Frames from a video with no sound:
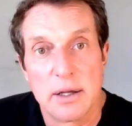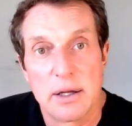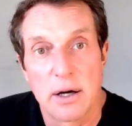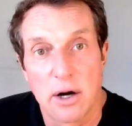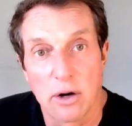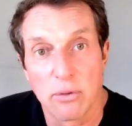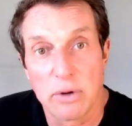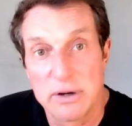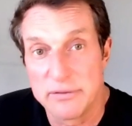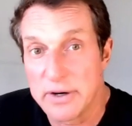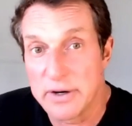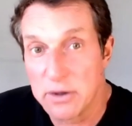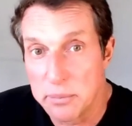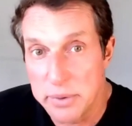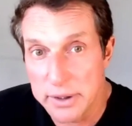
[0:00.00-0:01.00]
heart rate
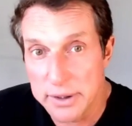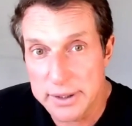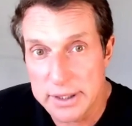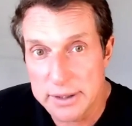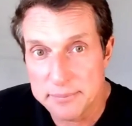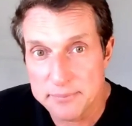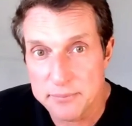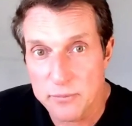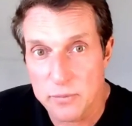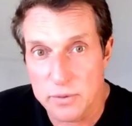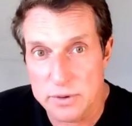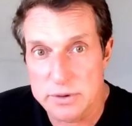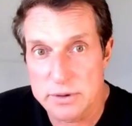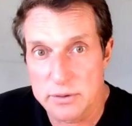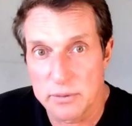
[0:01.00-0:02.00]
variability,
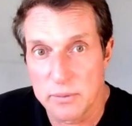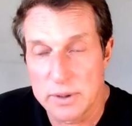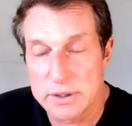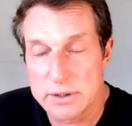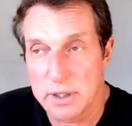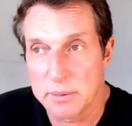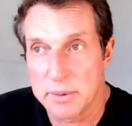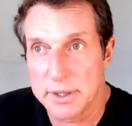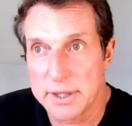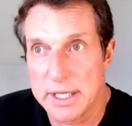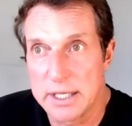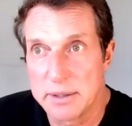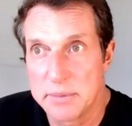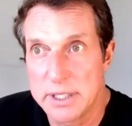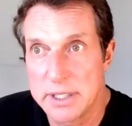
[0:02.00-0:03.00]
which we can talk about that
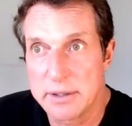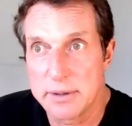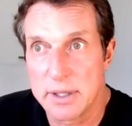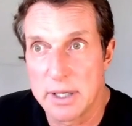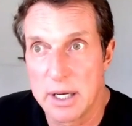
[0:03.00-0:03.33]
in a minute.